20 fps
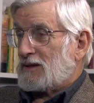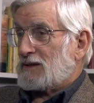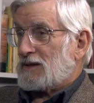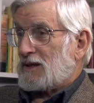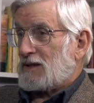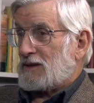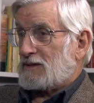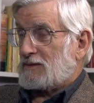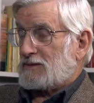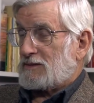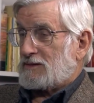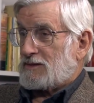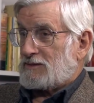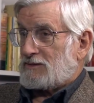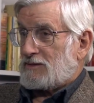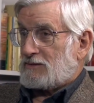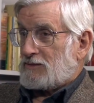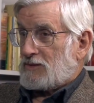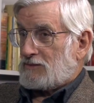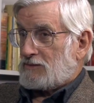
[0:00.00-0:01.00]

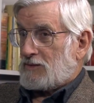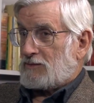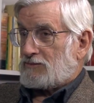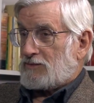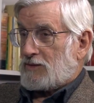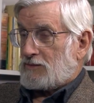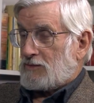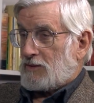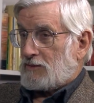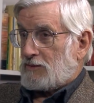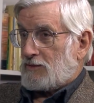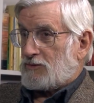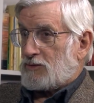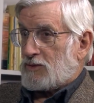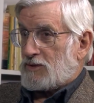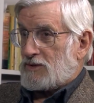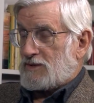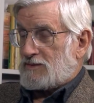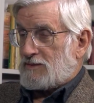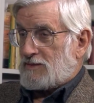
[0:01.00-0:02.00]
Of
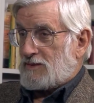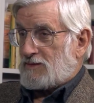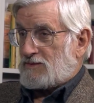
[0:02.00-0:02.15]
course,